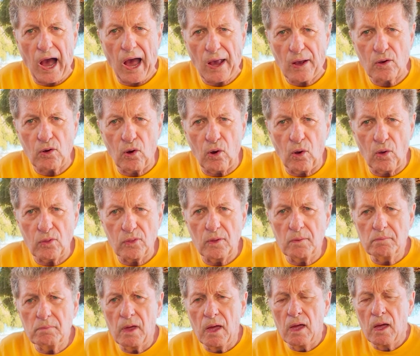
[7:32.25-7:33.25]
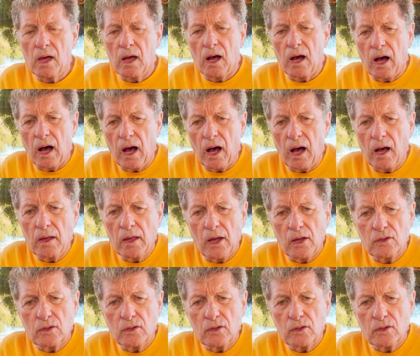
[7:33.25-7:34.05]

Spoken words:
I call them, you